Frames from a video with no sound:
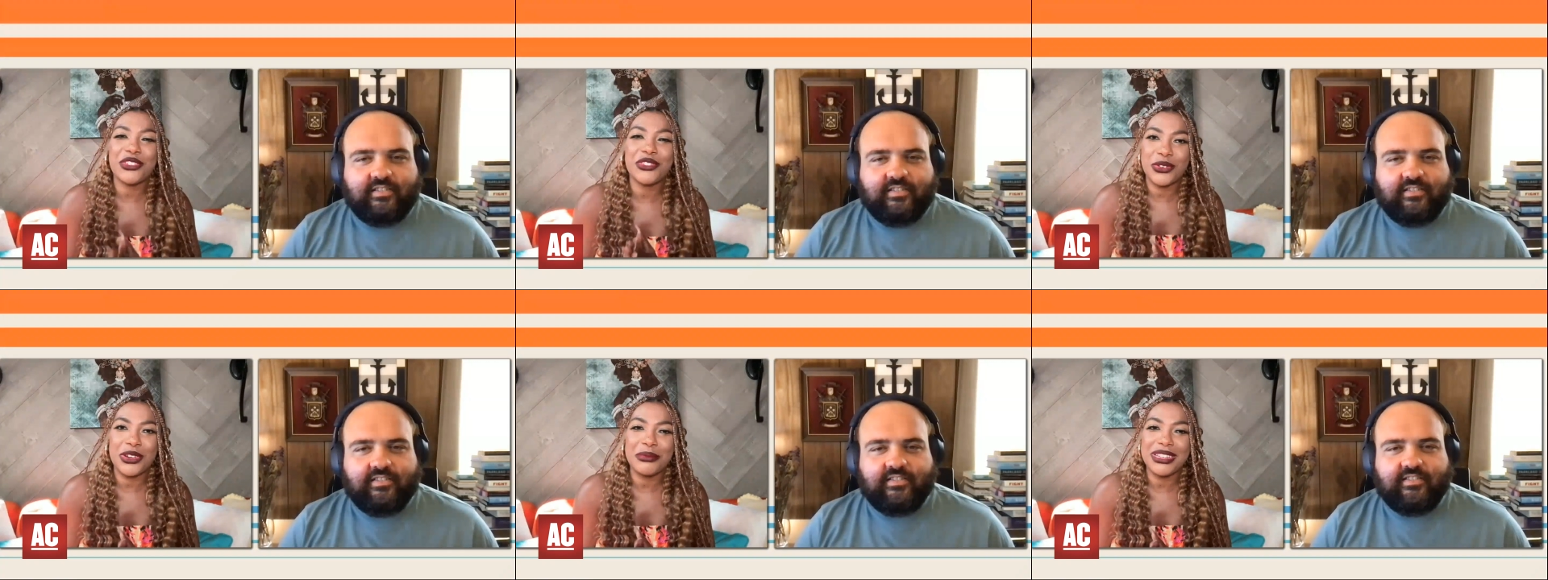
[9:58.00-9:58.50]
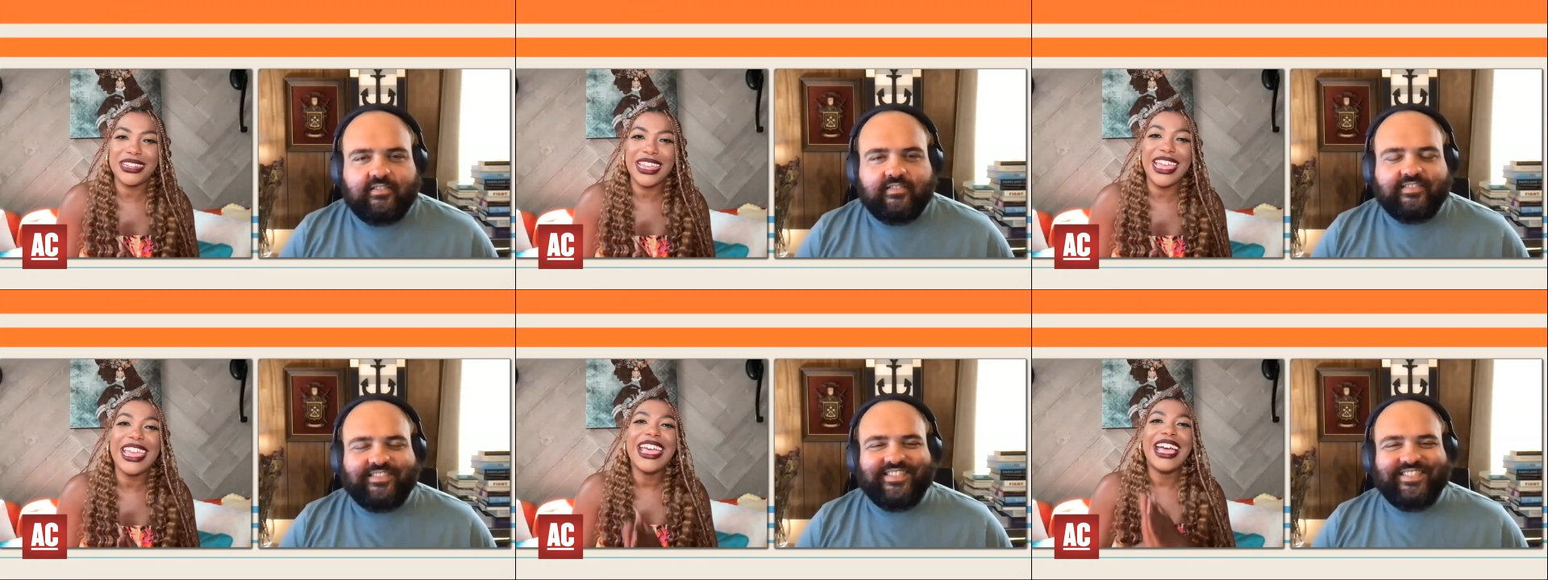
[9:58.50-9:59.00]
Speaker 1: much for joining me
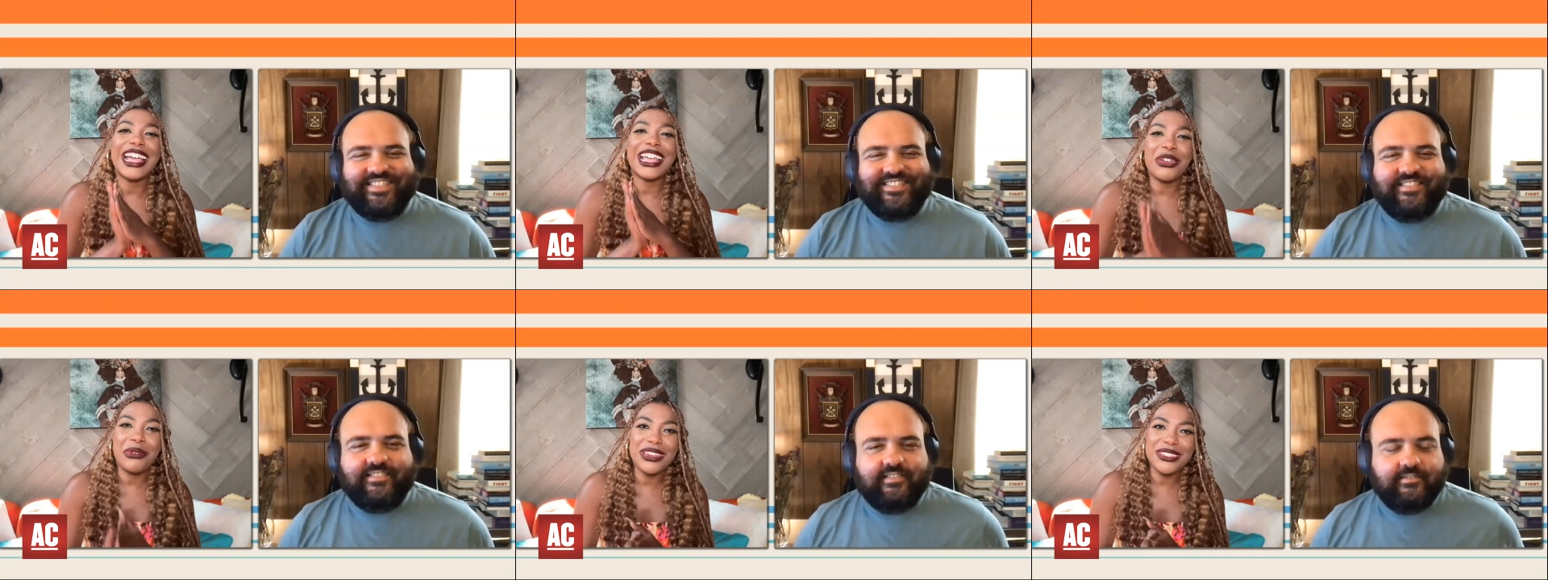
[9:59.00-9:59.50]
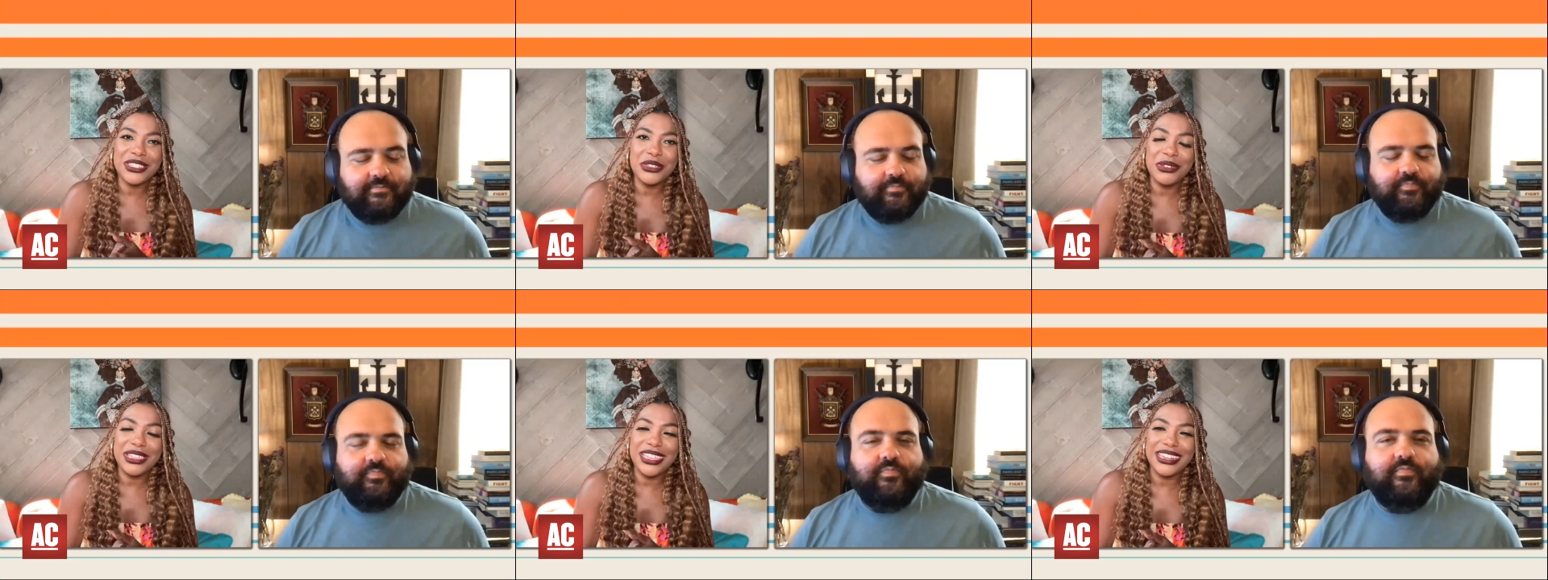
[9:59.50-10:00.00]
today. I can't wait to see
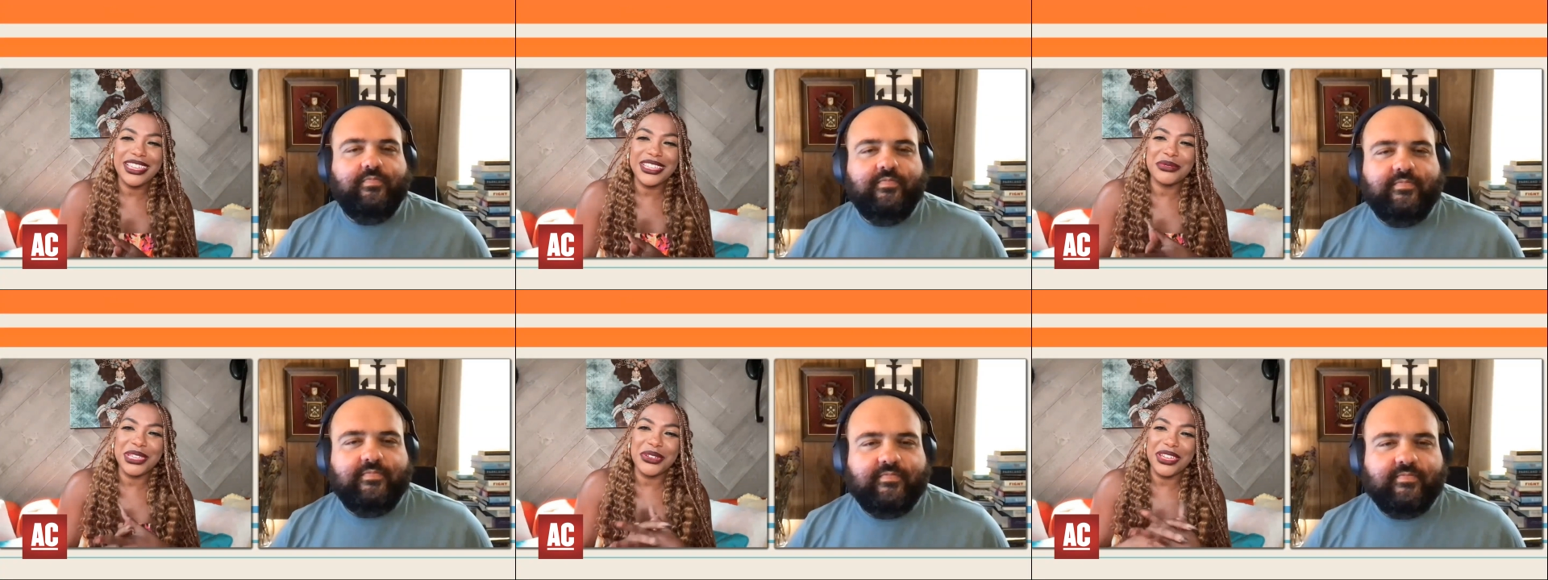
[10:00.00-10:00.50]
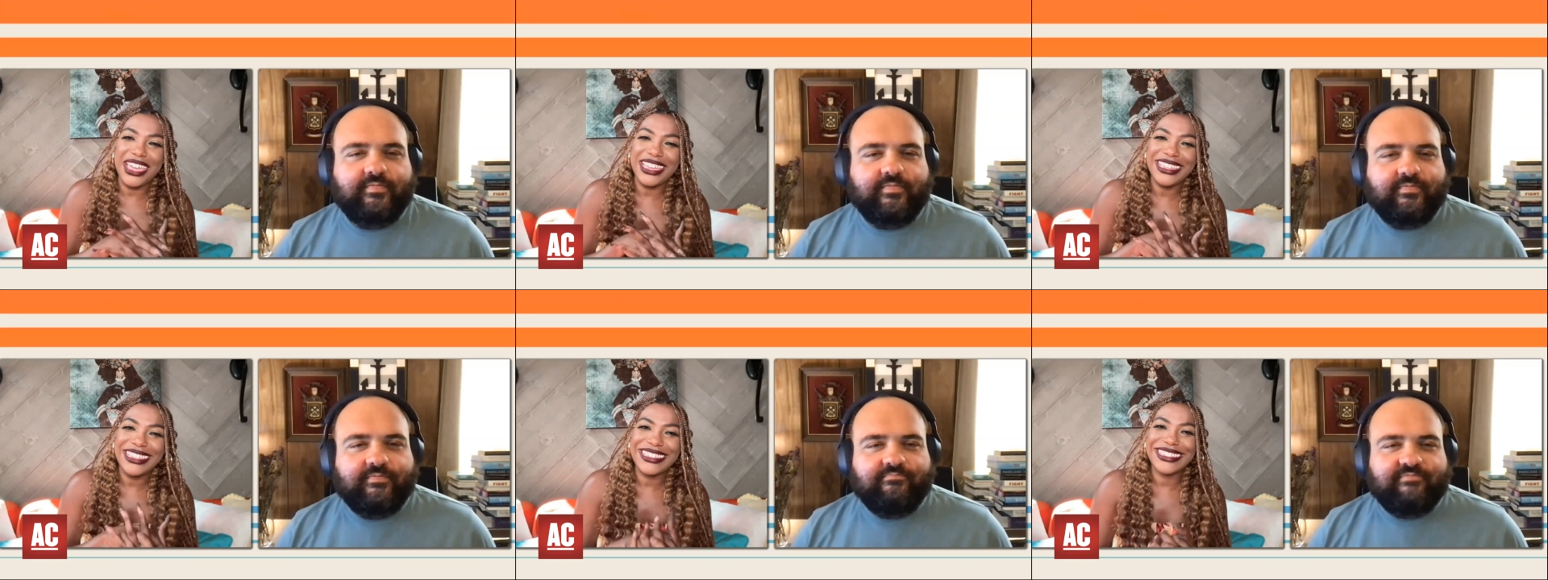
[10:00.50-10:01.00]
you again next week,
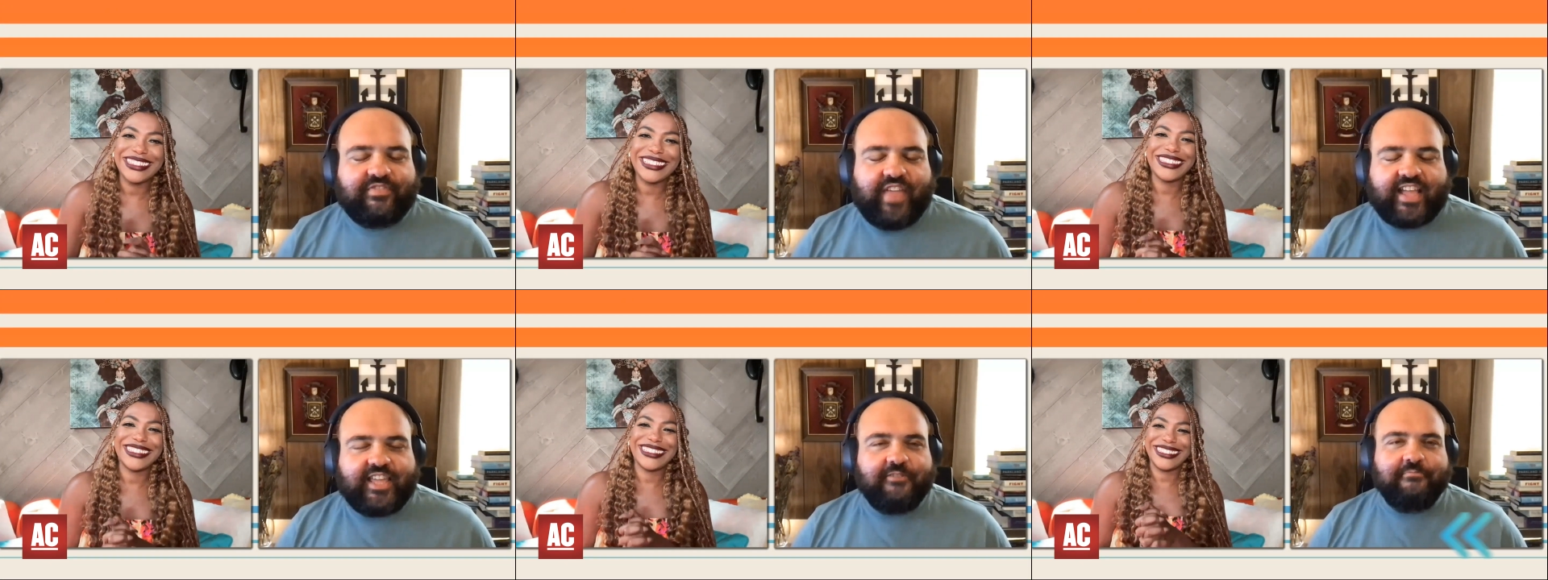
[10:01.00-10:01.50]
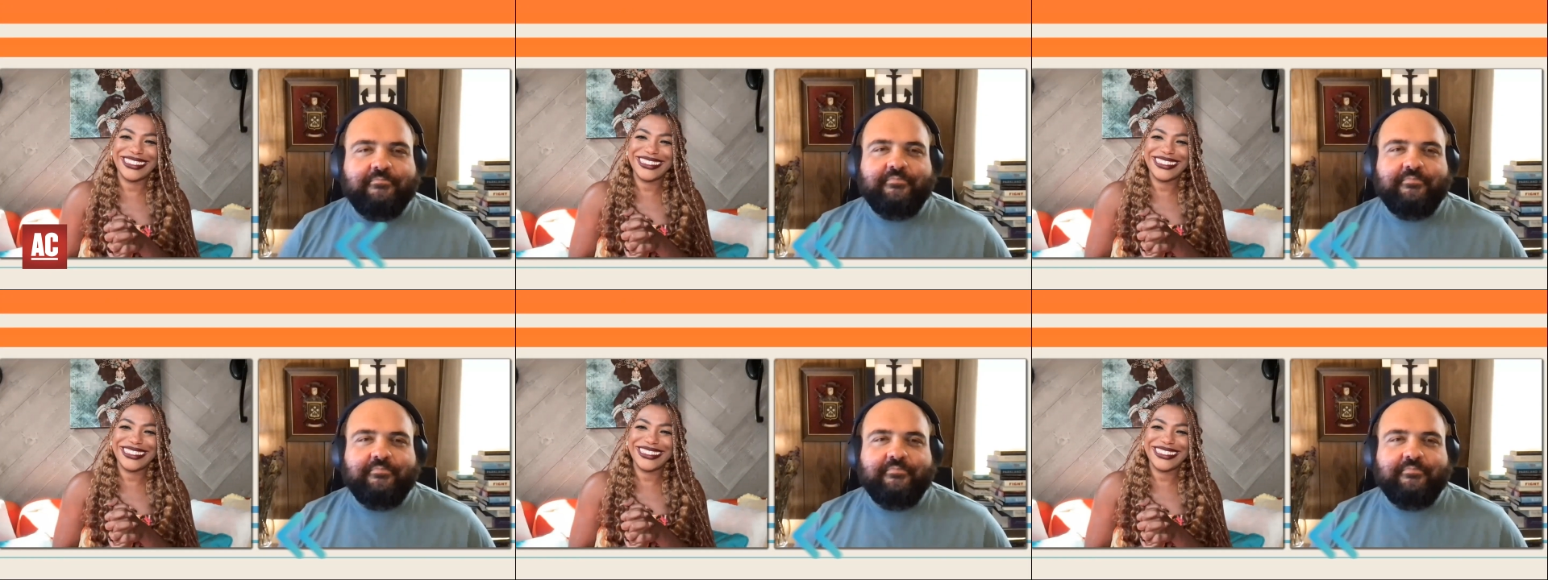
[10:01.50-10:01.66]
okay? Thank